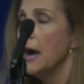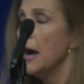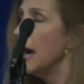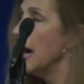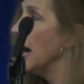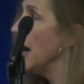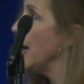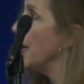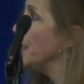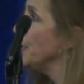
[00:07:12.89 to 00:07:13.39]

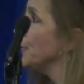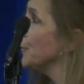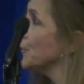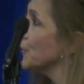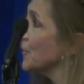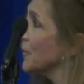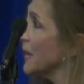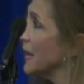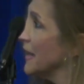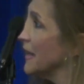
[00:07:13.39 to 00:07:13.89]

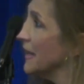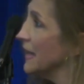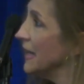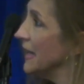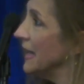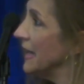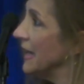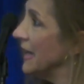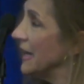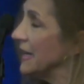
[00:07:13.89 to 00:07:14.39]
And
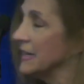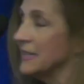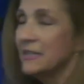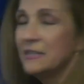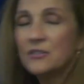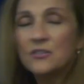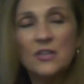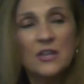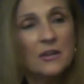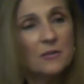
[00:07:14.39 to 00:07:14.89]

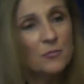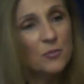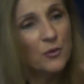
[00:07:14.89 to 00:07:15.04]
then